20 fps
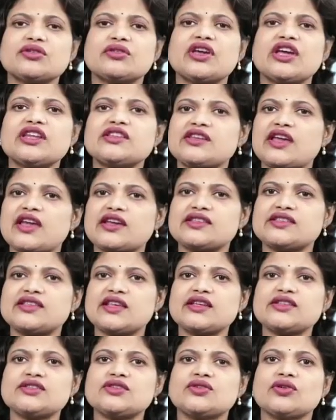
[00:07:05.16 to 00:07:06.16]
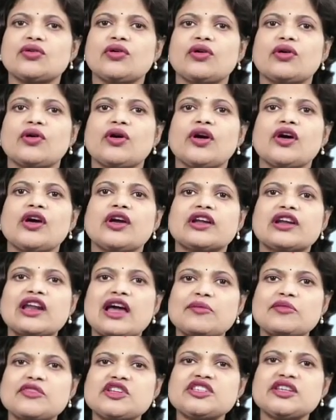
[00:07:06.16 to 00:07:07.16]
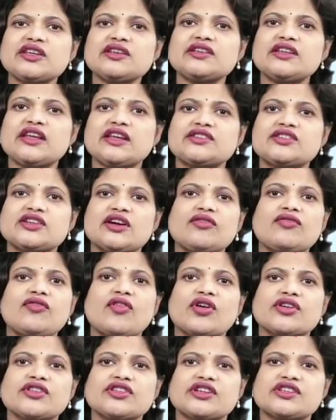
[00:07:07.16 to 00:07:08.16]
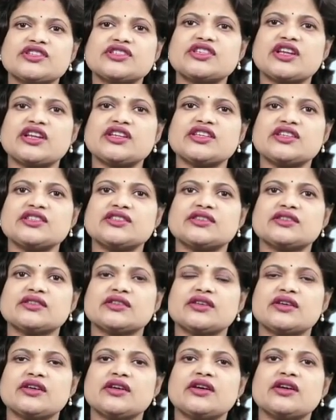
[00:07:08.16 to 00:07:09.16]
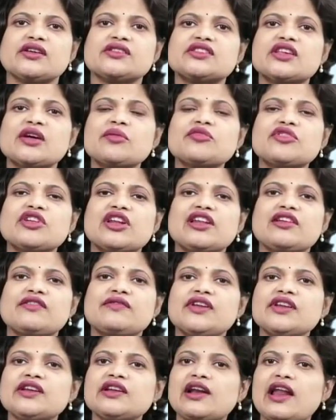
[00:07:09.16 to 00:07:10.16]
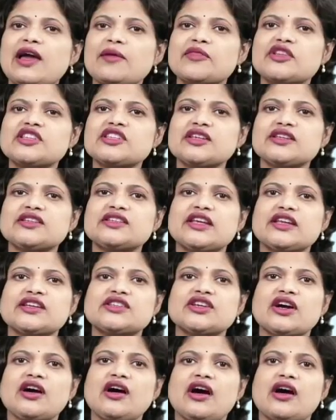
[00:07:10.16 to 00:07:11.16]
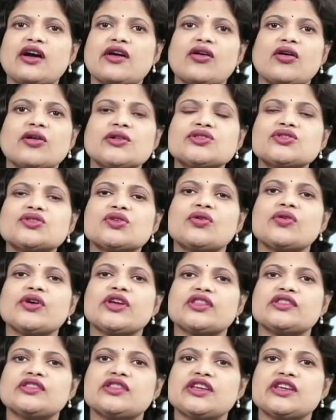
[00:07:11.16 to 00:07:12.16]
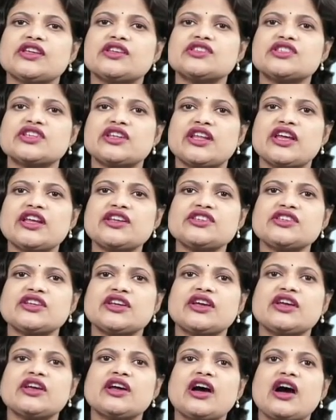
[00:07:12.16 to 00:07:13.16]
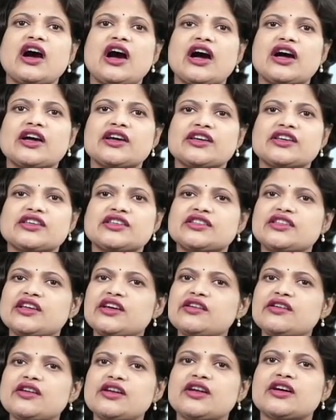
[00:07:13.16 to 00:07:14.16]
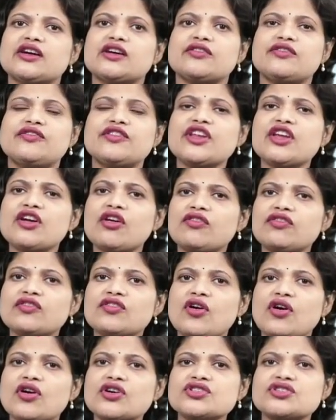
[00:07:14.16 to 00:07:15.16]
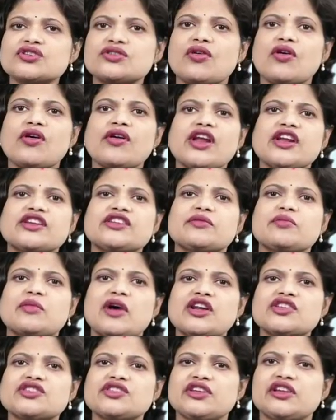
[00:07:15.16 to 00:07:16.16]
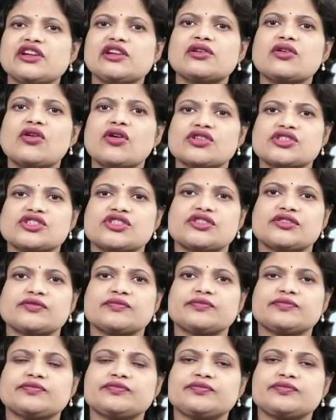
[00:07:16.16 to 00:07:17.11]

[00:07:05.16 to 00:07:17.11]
to get access to climatic data for their studies. Some relevant climatic data are also in the internet, either free of cost or at a marginal cost.